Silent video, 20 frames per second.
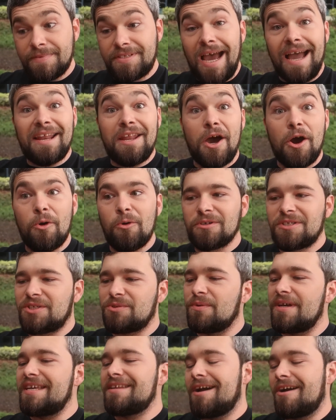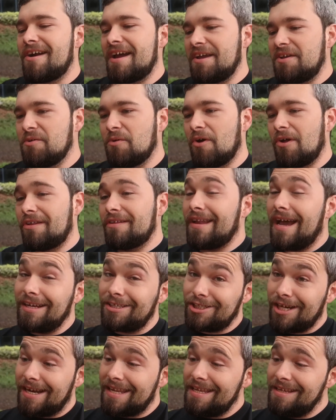Dino, sweet, all right, cool. Not
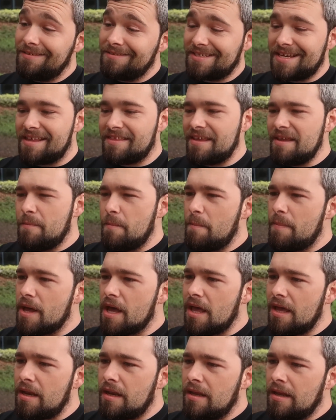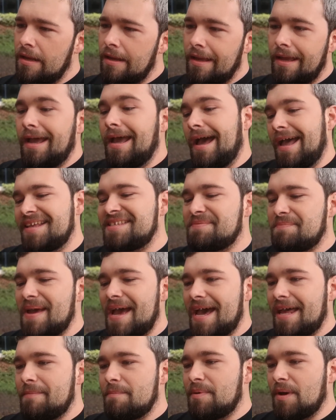shiny, sadly, but ah, it's
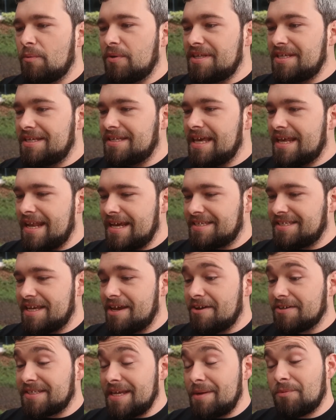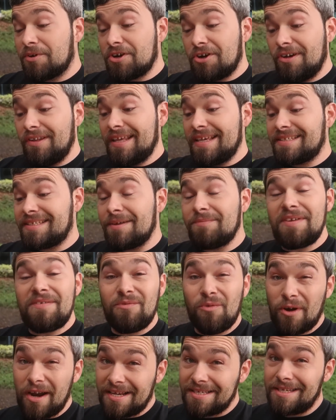bad, but we did get XLs, and we're currently at
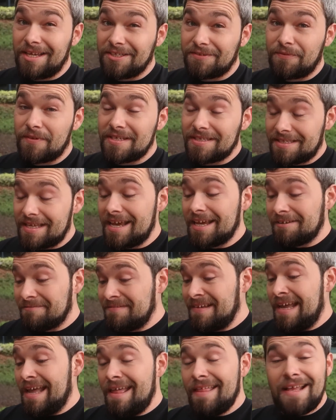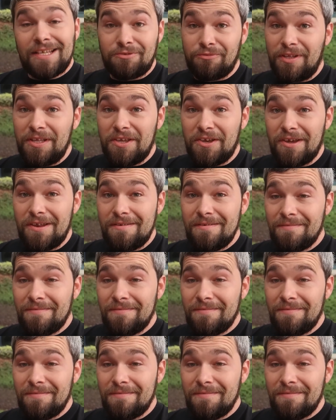74 XLs for this thing. That's really good.